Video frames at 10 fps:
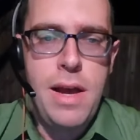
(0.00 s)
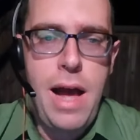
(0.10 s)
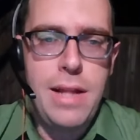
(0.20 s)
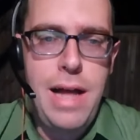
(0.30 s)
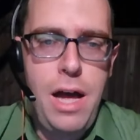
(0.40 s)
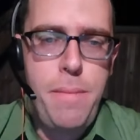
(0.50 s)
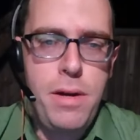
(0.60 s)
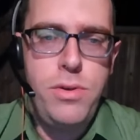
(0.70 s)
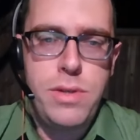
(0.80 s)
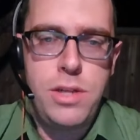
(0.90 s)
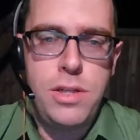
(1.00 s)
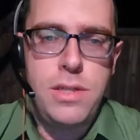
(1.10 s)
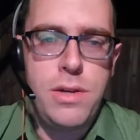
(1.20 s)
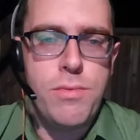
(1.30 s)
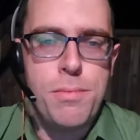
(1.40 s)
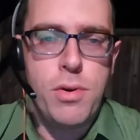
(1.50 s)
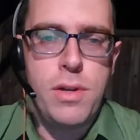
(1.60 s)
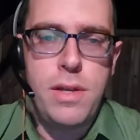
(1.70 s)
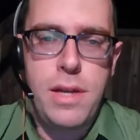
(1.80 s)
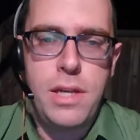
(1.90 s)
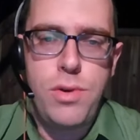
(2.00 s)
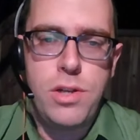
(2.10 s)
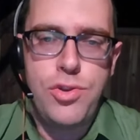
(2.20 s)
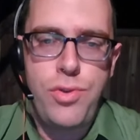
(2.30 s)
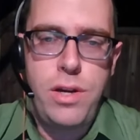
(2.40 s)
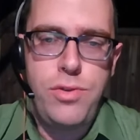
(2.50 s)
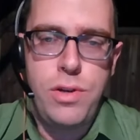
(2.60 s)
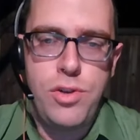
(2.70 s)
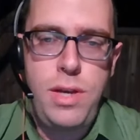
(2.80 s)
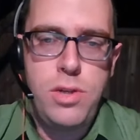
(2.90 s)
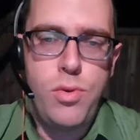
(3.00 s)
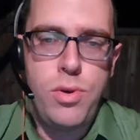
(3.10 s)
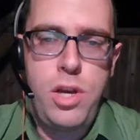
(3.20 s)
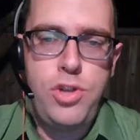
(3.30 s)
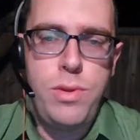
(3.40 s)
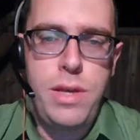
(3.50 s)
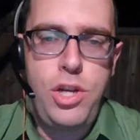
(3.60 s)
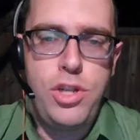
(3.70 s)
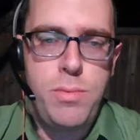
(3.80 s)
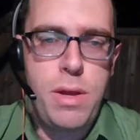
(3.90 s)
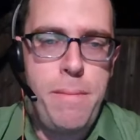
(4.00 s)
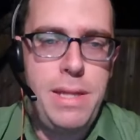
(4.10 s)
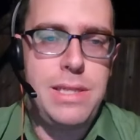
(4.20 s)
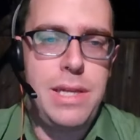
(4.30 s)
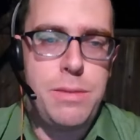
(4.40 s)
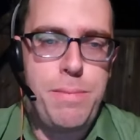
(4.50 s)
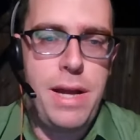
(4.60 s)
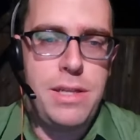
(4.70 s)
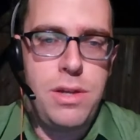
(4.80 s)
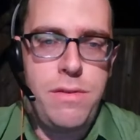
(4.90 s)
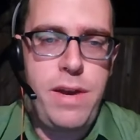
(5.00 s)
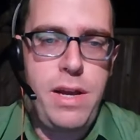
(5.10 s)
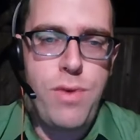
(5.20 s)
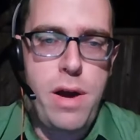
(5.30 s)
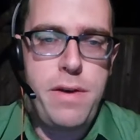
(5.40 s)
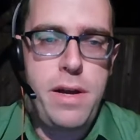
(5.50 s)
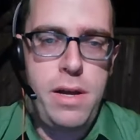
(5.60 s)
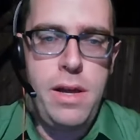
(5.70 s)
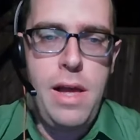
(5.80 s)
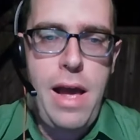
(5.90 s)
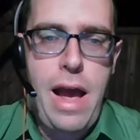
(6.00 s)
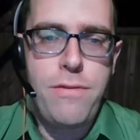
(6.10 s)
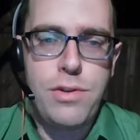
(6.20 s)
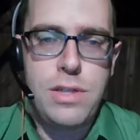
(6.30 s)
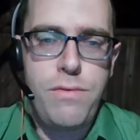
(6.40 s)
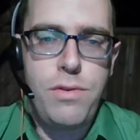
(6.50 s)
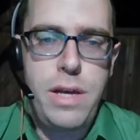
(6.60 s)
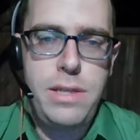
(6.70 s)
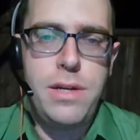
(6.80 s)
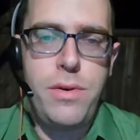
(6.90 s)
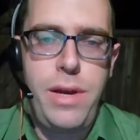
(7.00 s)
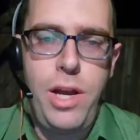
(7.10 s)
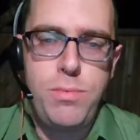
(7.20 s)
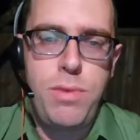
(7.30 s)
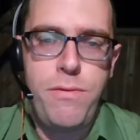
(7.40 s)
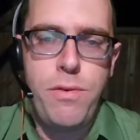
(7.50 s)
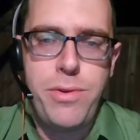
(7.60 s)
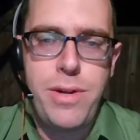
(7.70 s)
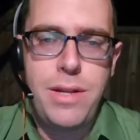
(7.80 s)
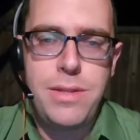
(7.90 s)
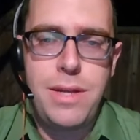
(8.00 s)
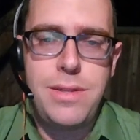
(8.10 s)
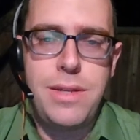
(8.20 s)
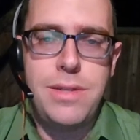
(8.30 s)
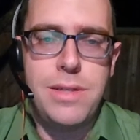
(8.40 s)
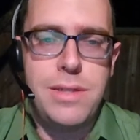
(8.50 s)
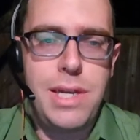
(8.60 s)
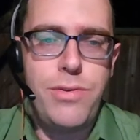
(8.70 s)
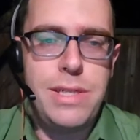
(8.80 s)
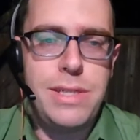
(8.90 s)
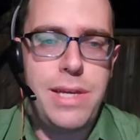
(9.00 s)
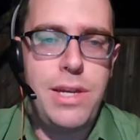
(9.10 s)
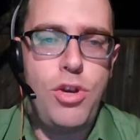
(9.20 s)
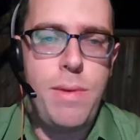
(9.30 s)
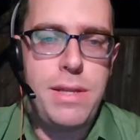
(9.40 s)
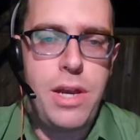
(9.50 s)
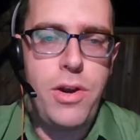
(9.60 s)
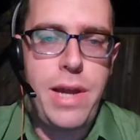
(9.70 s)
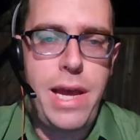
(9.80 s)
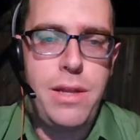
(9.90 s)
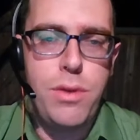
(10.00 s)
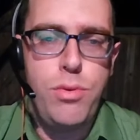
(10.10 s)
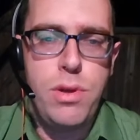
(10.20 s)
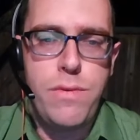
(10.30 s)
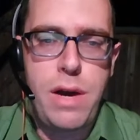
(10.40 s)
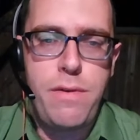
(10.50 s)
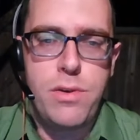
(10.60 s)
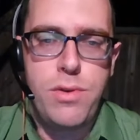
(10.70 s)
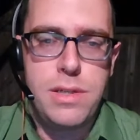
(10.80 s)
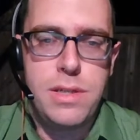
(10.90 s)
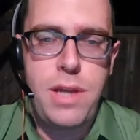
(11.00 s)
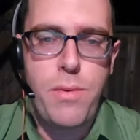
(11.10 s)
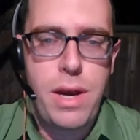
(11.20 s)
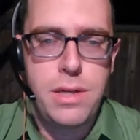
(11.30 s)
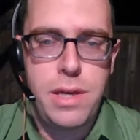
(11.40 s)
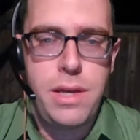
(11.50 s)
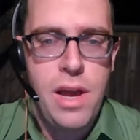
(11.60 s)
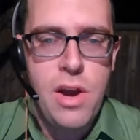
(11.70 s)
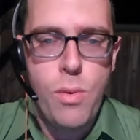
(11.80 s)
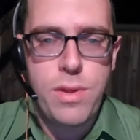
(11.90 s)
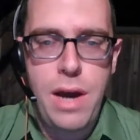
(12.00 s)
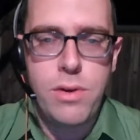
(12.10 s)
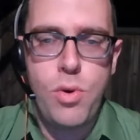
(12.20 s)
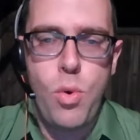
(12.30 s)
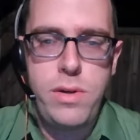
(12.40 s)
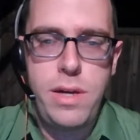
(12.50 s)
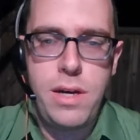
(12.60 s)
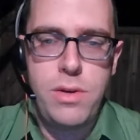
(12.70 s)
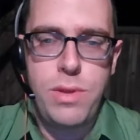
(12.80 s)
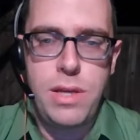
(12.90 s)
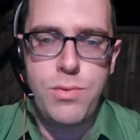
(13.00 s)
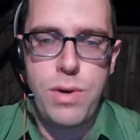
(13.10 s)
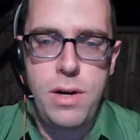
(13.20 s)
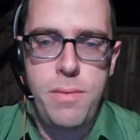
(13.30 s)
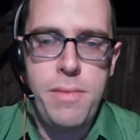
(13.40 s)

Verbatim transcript: Al Akhbar news agency reported that Israel is trying to increase coordination with Egypt amidst its plans to invade Rafah. After several days ago, Egypt informed the United States that it is considering sending humanitarian aid through the Rafah crossing directly without coordinating it with Israel.